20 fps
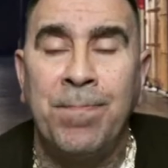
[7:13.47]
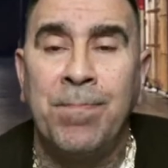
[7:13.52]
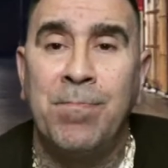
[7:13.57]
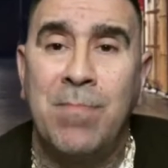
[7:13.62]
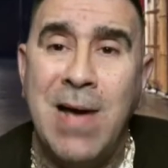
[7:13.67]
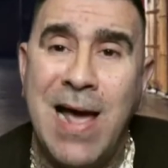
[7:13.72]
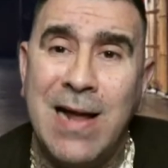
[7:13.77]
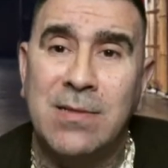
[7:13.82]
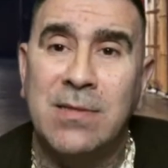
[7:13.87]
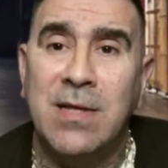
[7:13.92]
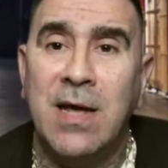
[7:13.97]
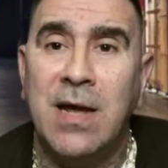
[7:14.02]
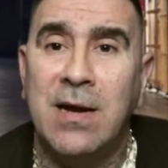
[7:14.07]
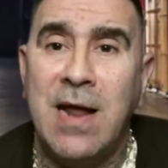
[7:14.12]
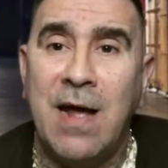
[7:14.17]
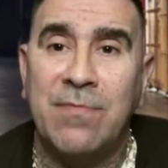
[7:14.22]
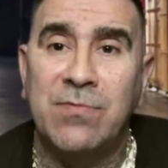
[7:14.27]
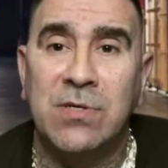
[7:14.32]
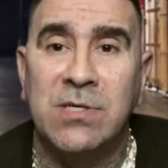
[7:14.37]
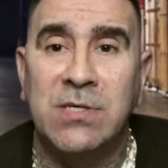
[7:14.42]
back then,
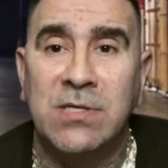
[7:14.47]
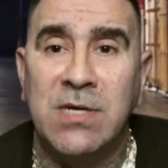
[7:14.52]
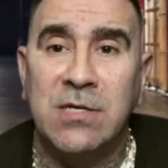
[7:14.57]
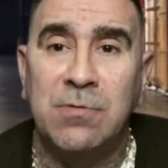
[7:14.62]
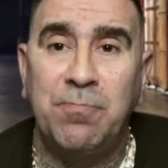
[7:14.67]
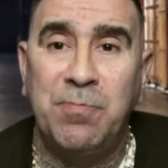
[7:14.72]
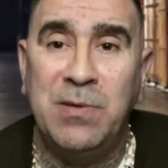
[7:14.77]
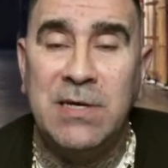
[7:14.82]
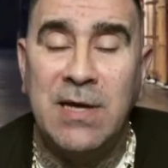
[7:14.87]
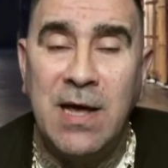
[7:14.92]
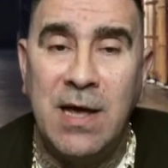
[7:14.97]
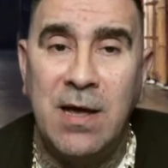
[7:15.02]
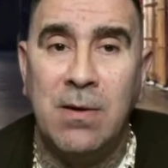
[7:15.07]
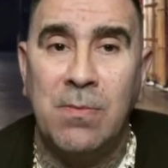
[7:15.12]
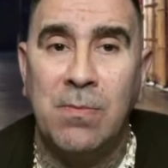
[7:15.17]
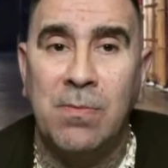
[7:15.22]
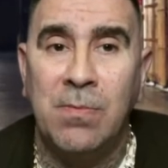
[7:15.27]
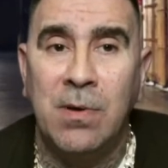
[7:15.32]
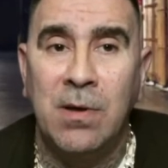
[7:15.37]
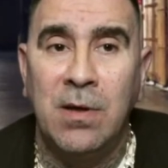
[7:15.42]
after 6
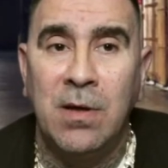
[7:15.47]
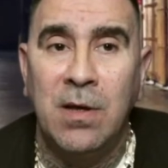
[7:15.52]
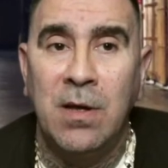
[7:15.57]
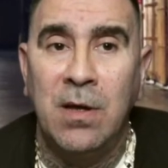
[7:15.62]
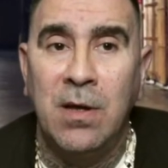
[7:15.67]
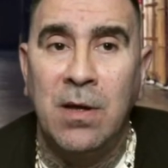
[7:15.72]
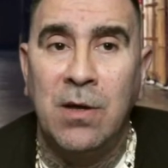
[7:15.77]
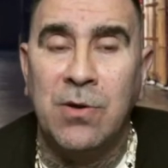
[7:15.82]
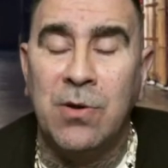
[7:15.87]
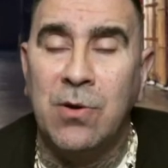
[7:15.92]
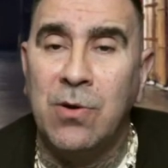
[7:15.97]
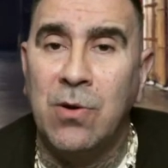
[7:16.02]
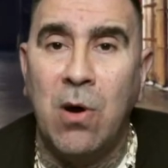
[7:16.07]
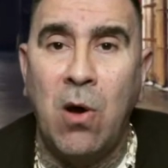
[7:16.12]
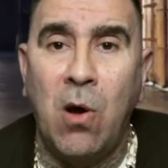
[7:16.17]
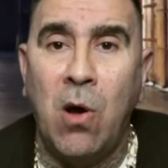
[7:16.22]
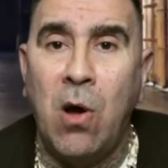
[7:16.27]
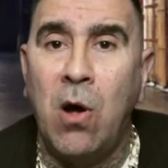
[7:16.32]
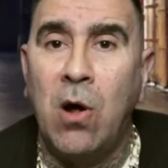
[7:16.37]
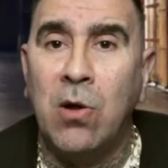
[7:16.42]
p.m., you know,
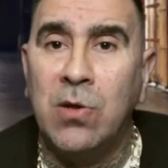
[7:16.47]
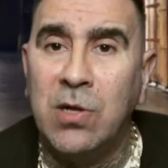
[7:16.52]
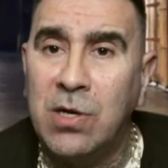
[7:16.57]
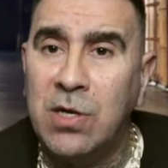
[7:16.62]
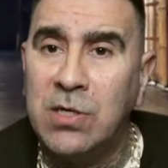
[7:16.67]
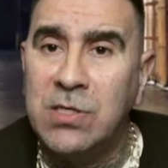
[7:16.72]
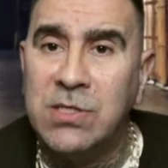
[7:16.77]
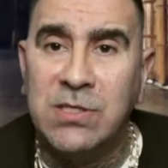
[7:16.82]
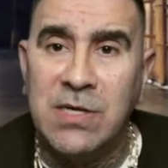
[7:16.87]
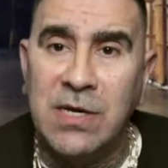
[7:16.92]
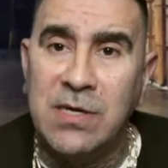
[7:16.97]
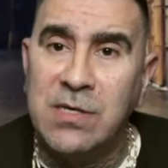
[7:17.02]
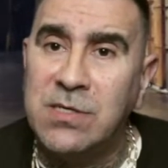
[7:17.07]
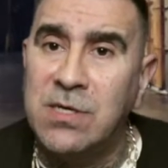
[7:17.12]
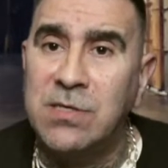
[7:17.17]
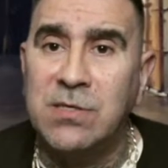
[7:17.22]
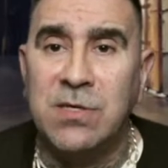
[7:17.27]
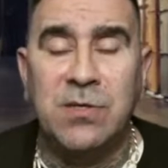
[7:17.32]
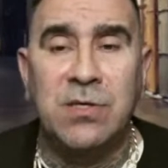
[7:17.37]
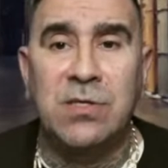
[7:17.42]
all the good
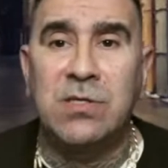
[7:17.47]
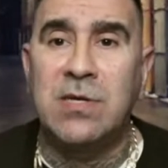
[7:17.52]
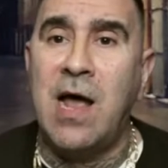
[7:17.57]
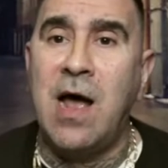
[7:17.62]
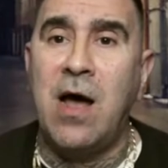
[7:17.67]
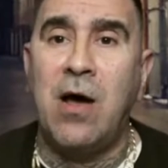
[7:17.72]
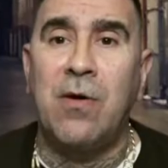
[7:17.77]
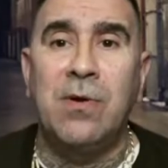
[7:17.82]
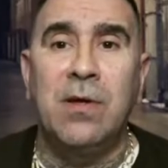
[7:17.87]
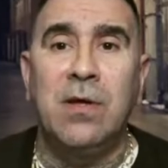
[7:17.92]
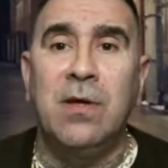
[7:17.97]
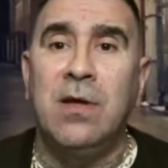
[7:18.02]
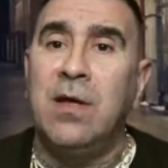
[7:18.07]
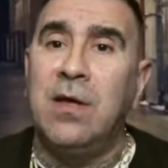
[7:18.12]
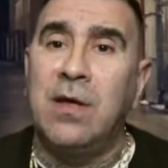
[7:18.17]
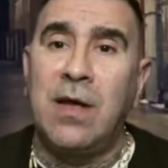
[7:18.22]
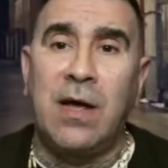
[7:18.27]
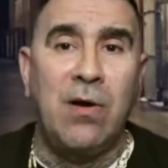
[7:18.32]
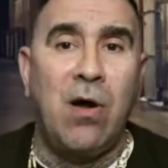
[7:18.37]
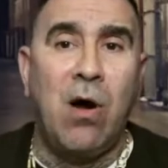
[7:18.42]
citizens of the town
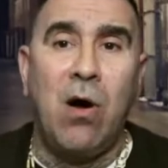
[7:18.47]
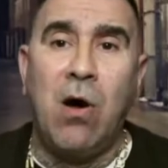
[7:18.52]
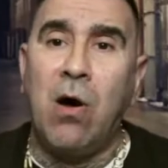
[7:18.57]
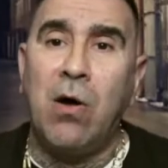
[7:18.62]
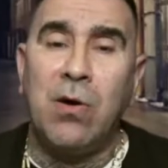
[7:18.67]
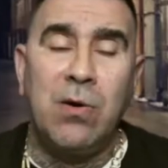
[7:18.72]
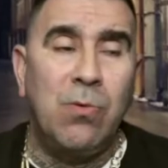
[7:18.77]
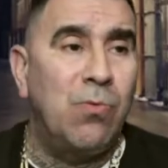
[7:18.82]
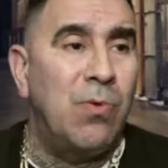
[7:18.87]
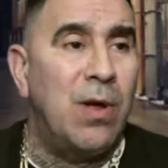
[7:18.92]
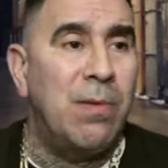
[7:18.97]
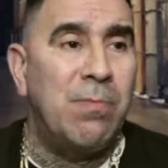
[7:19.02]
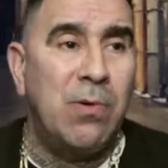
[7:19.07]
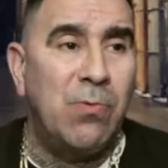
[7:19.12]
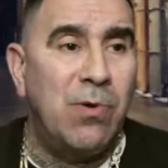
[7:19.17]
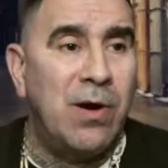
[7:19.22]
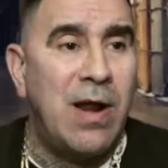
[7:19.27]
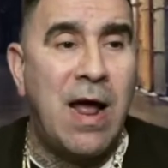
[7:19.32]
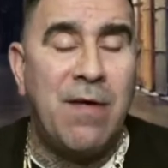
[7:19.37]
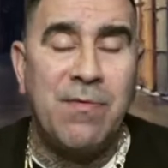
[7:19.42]
and all the
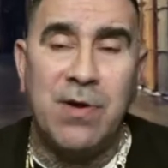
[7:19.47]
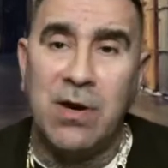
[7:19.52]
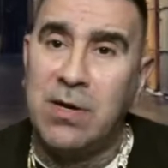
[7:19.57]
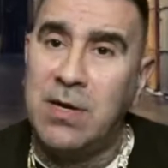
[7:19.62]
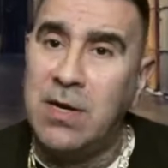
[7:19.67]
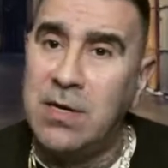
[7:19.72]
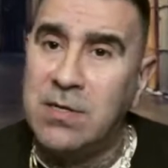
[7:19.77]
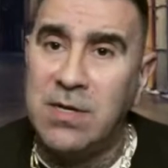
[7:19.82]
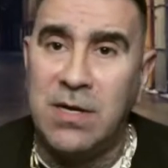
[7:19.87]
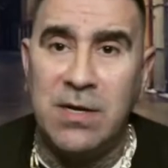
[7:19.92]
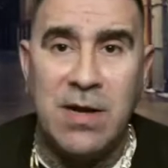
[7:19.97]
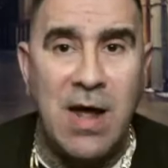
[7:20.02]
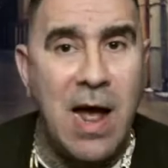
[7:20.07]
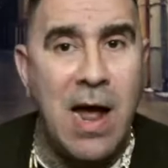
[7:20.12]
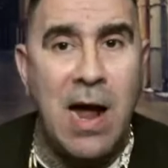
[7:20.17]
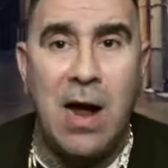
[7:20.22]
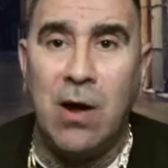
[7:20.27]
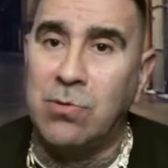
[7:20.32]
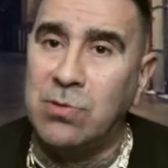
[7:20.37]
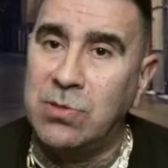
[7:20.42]
women would have their kids in the
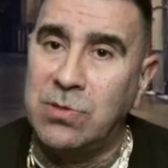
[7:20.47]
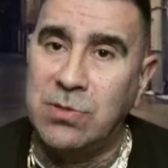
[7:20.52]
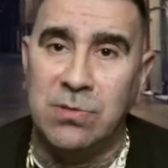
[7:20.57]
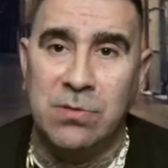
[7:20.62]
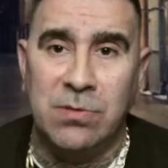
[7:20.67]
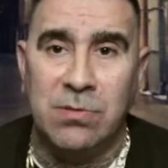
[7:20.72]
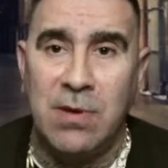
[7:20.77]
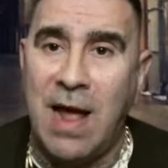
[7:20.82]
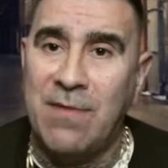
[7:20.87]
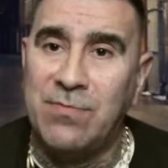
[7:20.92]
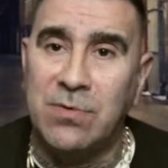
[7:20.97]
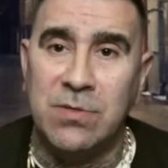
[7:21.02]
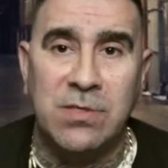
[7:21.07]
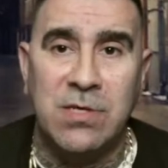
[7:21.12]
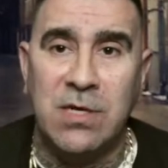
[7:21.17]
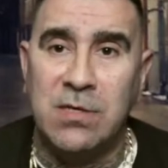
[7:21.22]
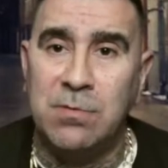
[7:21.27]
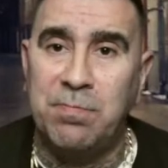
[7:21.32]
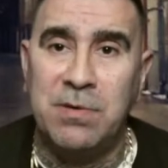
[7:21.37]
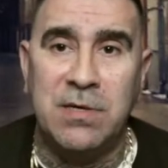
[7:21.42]
house after
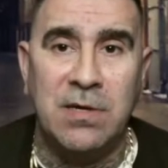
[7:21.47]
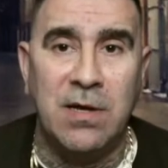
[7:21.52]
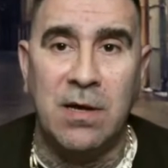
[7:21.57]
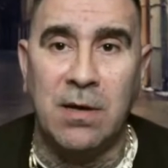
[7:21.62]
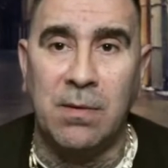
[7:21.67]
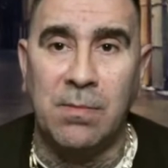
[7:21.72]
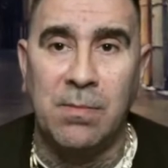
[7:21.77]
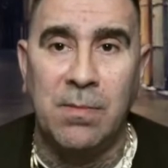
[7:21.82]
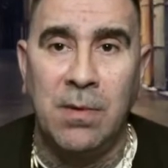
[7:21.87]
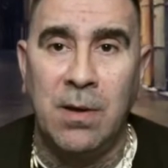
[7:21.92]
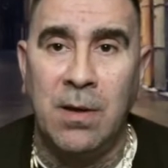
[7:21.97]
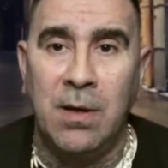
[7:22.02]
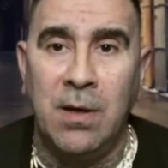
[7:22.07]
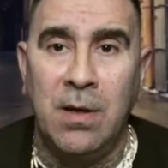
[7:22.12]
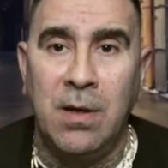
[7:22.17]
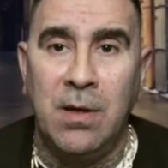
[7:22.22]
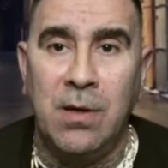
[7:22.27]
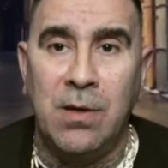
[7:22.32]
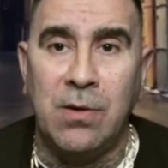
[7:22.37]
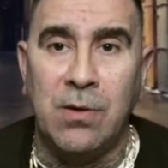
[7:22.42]
6 p.m.
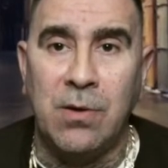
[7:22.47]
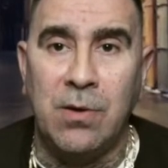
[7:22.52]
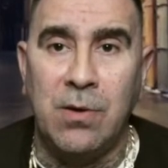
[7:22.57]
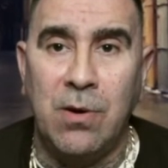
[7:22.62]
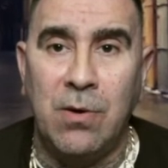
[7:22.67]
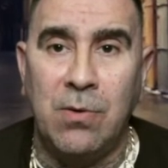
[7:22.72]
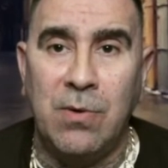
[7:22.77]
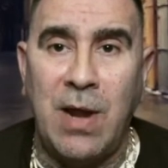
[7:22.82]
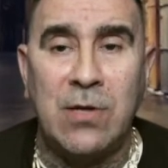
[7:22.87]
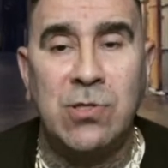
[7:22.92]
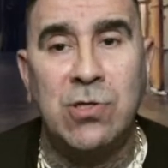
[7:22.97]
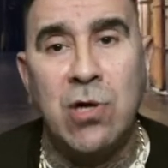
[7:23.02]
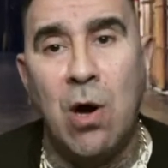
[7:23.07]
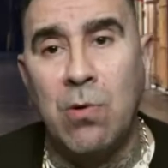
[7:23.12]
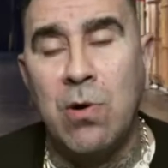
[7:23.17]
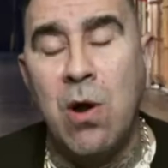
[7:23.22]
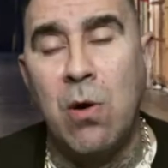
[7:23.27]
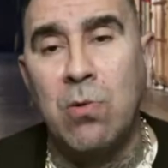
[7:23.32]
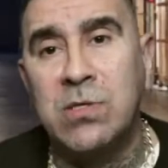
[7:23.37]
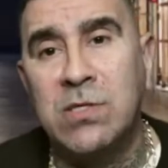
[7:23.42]
You know, like
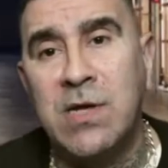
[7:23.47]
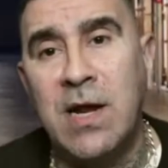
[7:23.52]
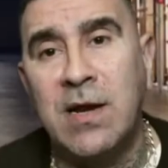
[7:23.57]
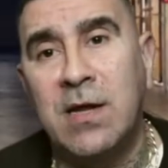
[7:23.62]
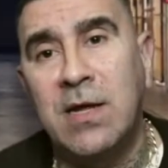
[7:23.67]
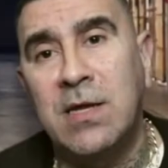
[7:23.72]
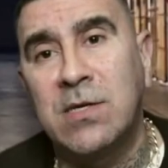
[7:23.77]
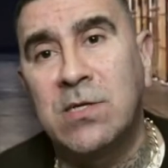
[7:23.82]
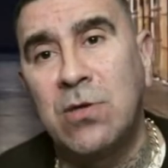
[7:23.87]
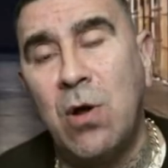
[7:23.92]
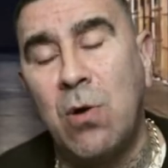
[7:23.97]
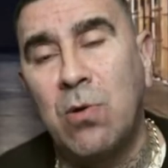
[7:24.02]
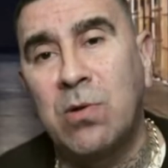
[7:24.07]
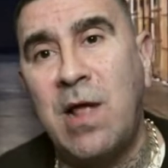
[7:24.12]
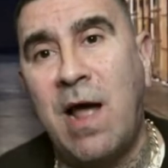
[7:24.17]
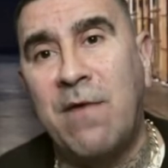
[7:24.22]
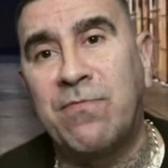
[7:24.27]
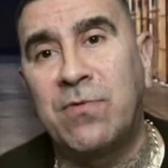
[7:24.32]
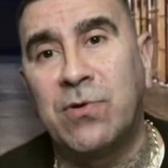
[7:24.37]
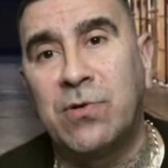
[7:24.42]
Cholo said, it gets loped
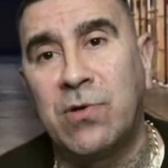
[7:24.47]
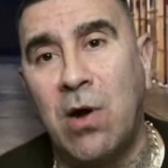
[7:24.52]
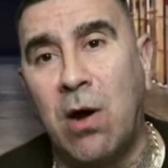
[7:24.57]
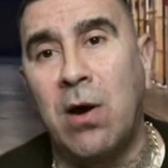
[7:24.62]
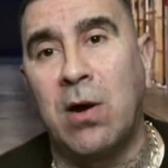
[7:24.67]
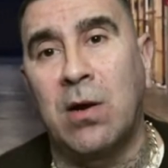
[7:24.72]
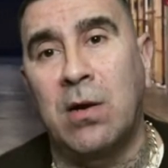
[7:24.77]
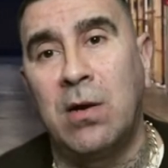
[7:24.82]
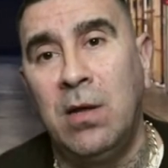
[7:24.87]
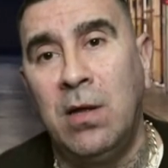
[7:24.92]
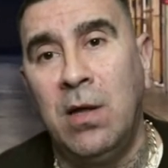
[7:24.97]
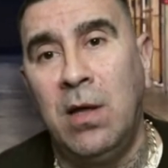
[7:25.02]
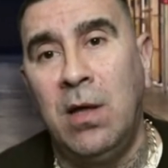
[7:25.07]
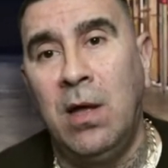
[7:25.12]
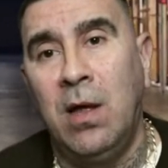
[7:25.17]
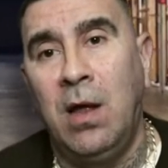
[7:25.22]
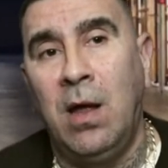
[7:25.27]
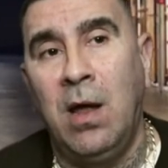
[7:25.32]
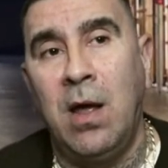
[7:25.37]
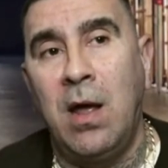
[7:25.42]
after dark.
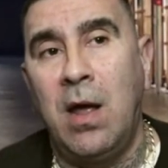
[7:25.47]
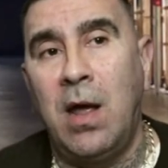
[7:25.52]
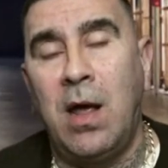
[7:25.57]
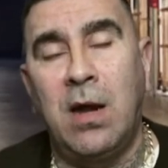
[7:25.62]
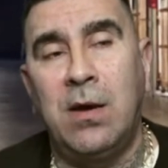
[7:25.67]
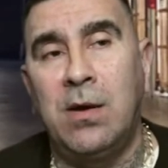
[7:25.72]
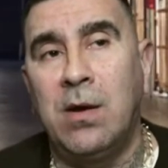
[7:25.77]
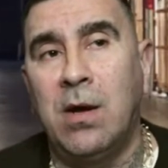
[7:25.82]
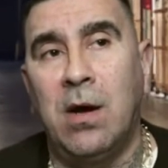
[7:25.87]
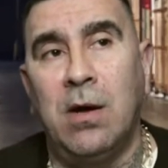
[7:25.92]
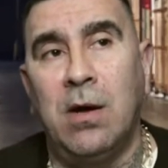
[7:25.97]
And